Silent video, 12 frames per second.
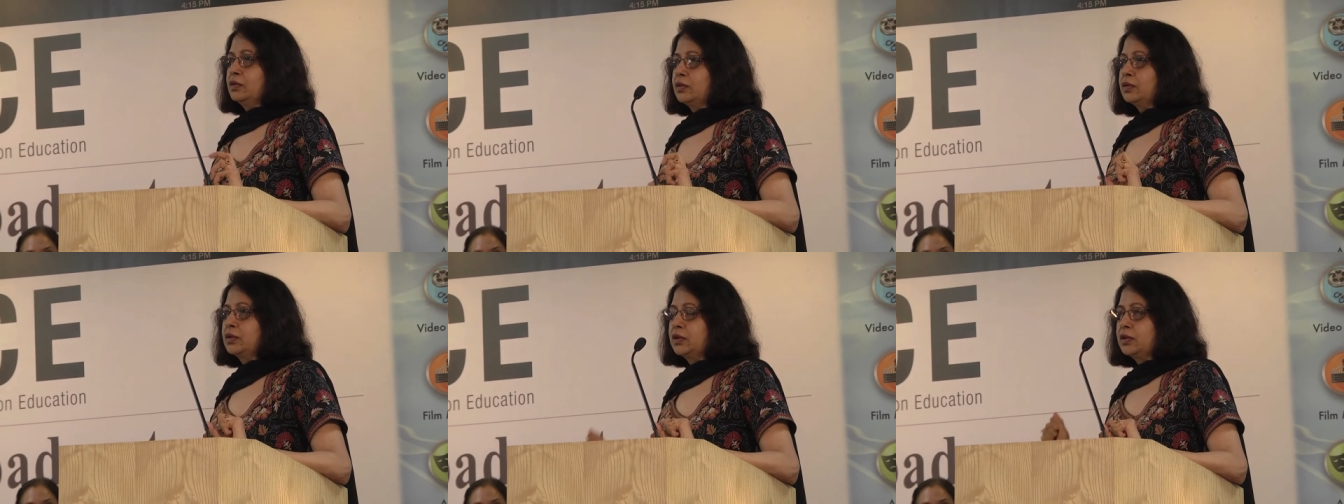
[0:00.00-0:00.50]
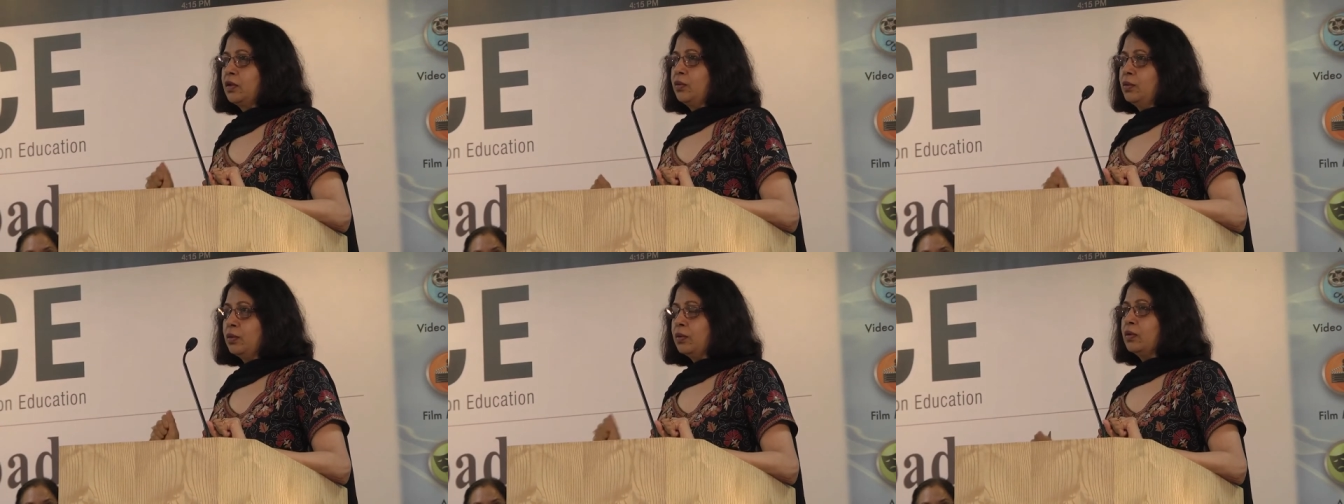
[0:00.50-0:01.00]

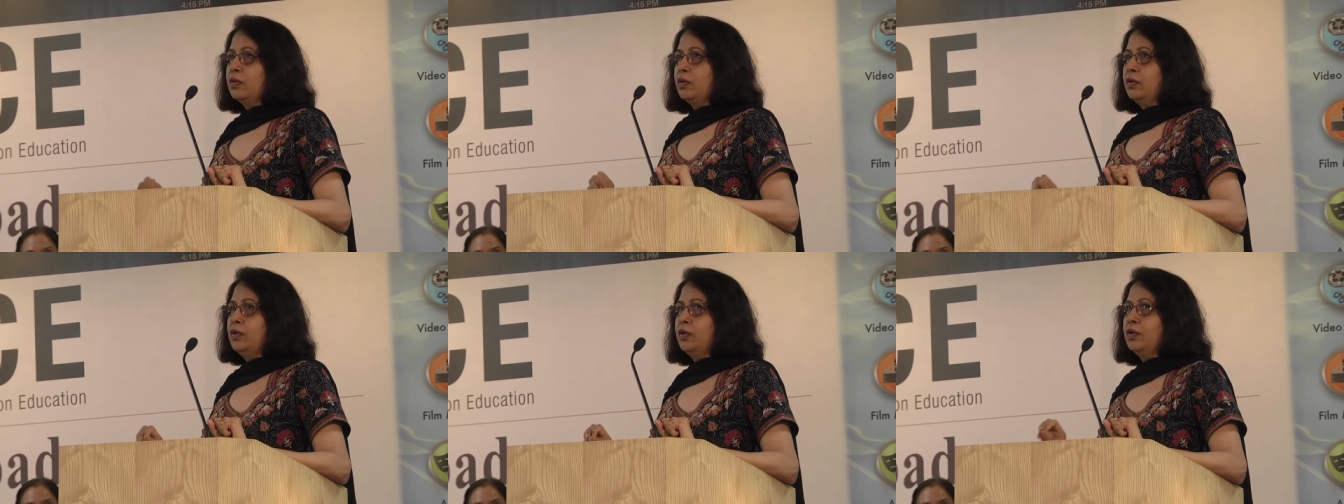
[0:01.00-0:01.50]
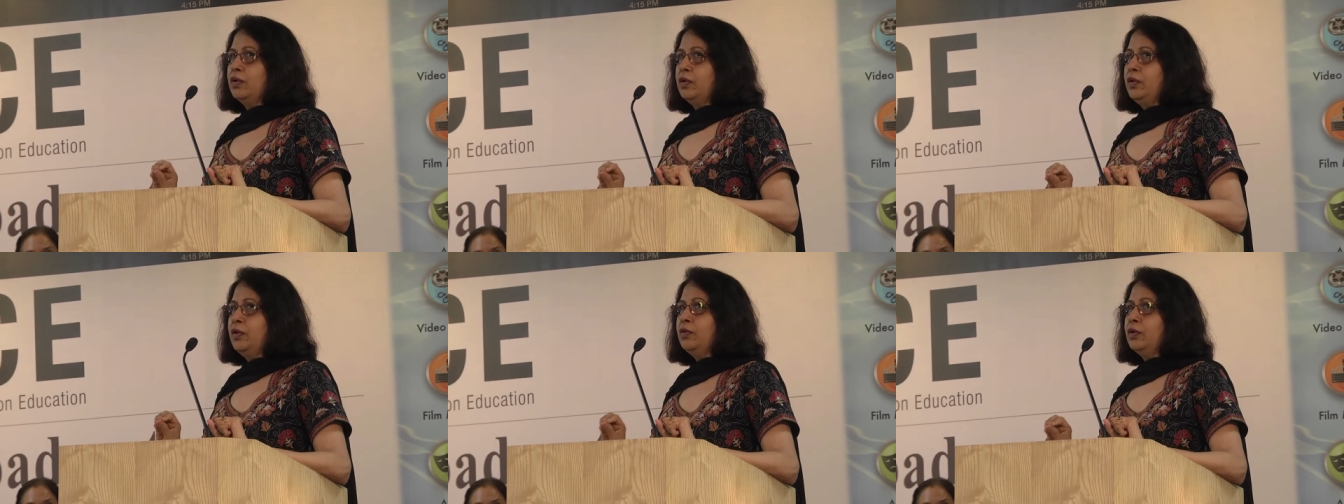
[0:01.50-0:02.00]
So,
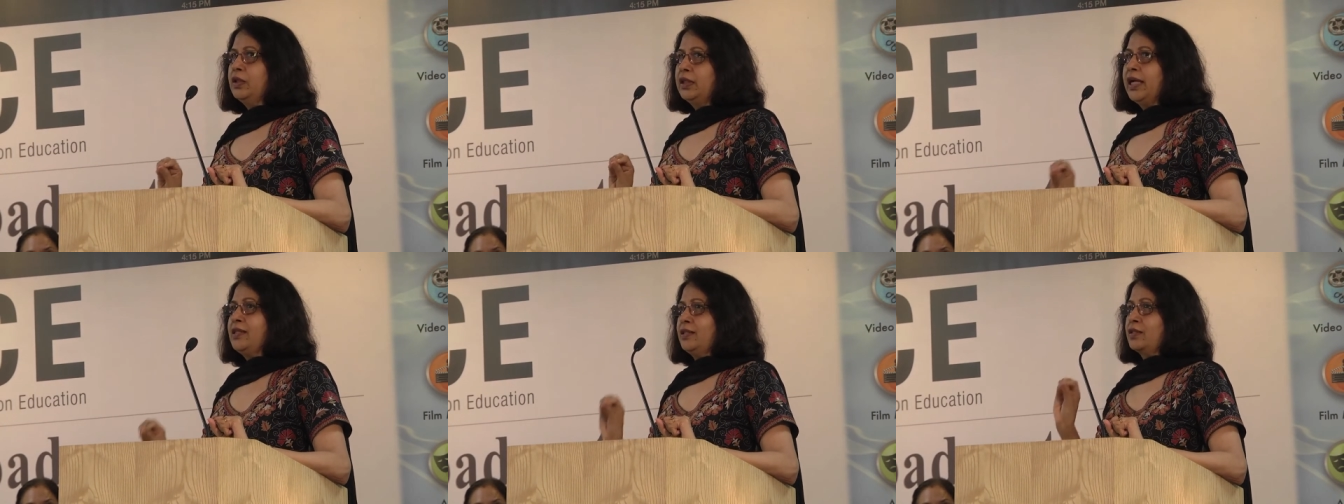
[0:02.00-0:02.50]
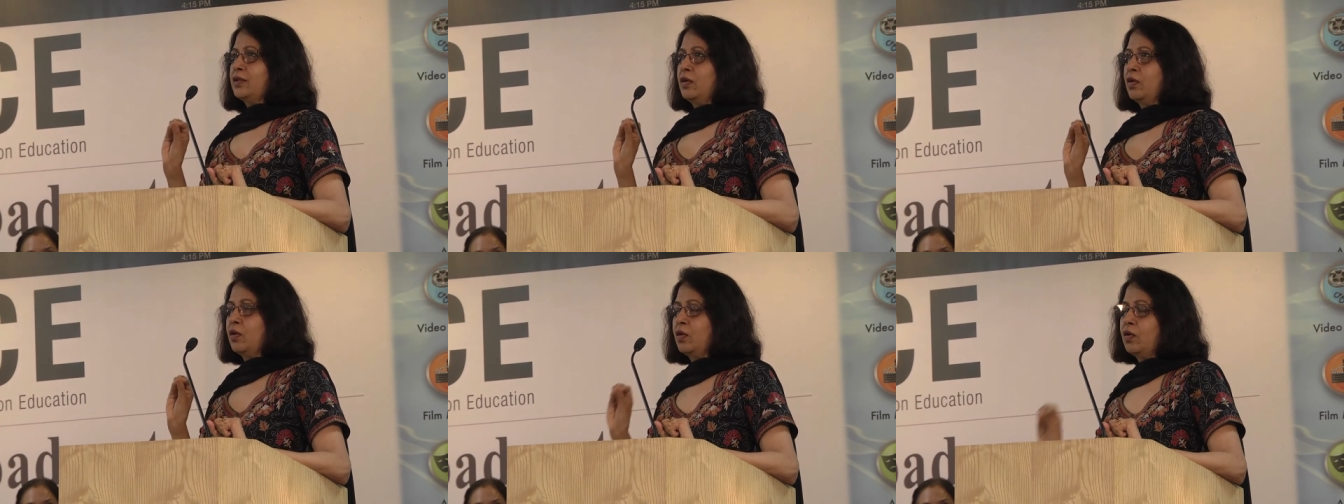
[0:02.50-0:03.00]
you know,
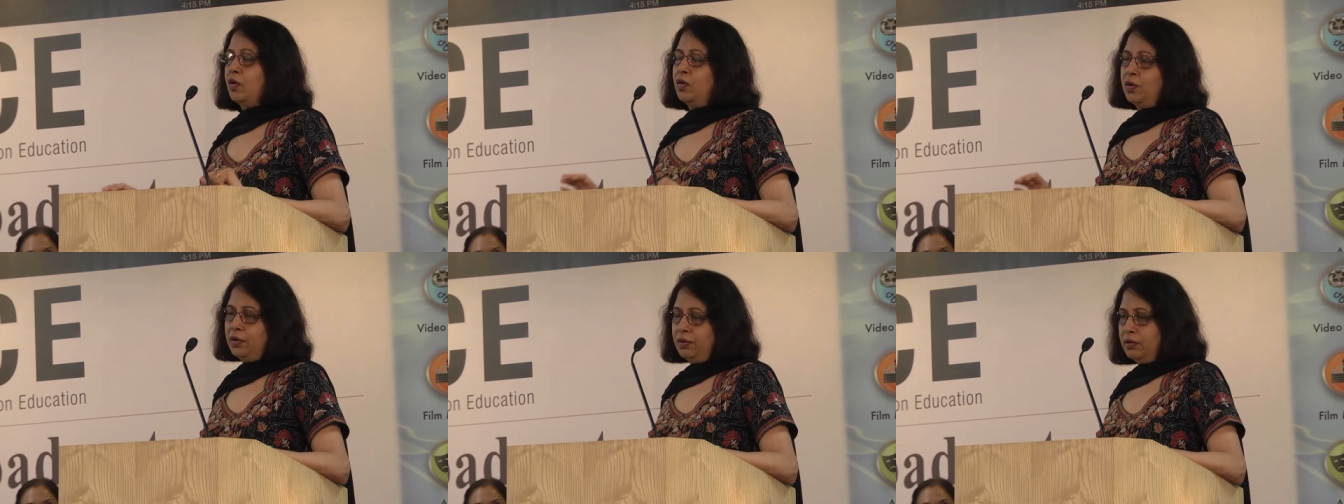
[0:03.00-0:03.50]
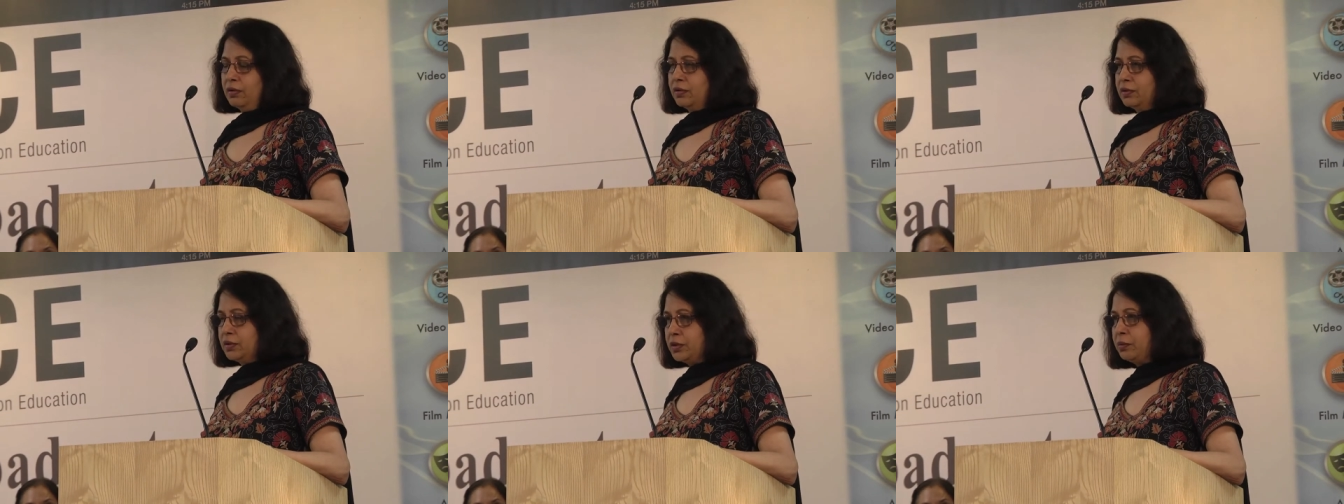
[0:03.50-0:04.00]
that's core
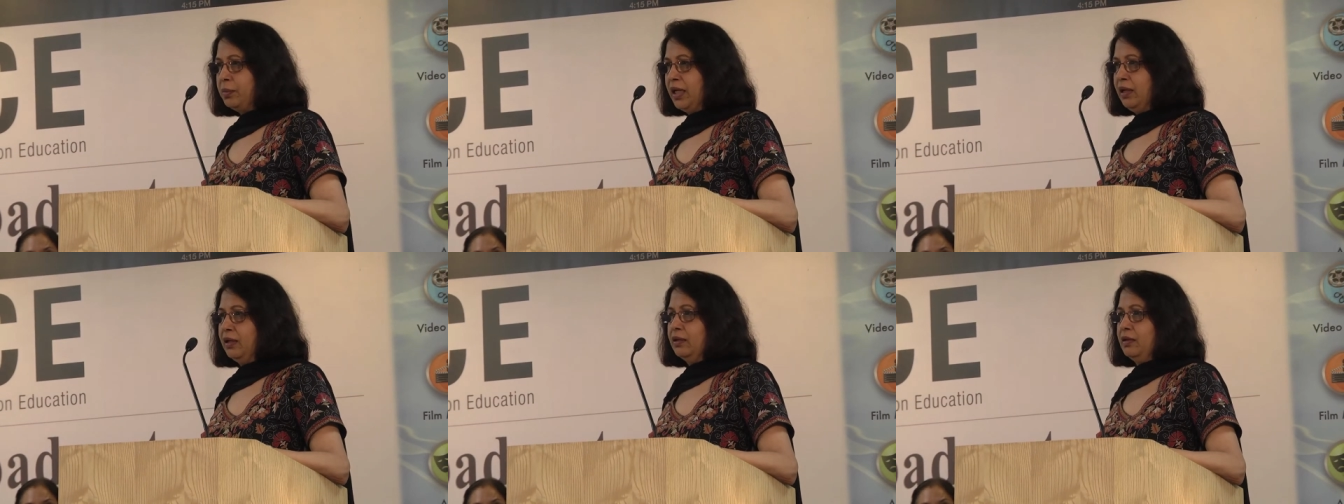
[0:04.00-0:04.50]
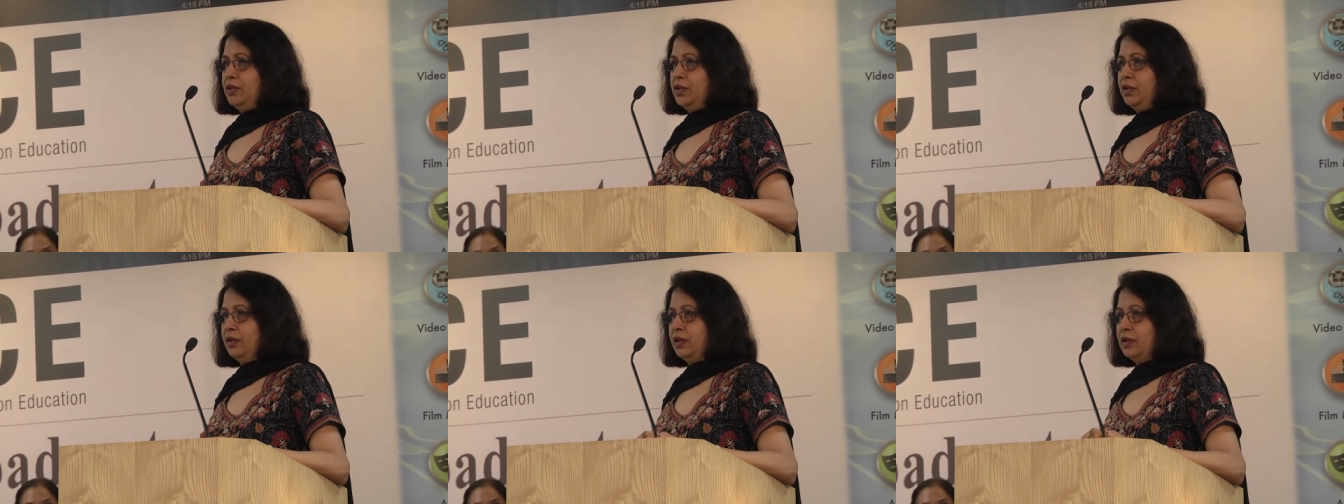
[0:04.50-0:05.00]
to being a
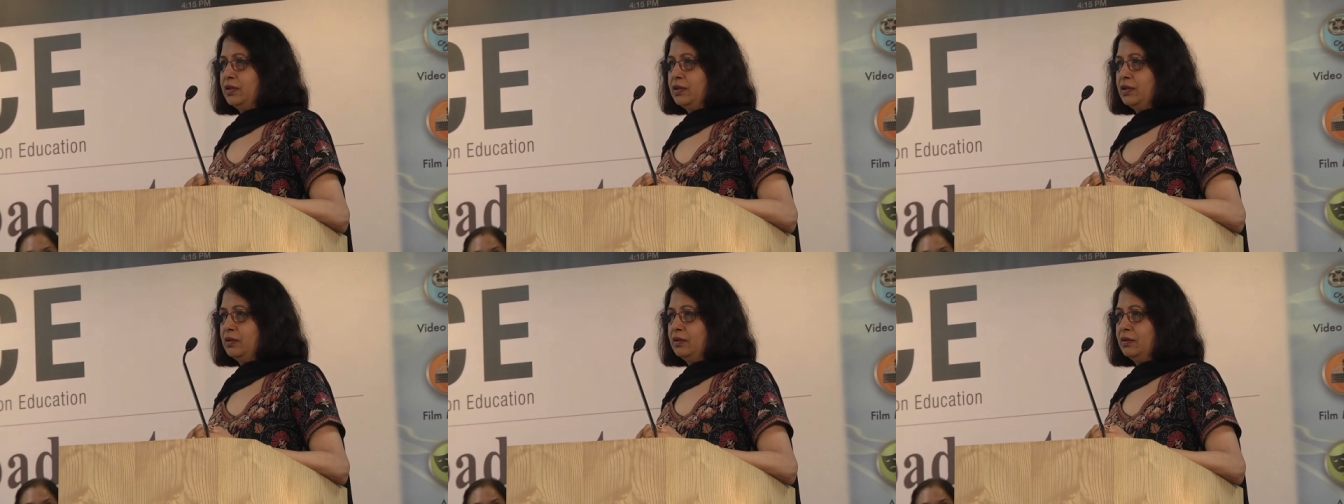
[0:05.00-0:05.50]
journalist.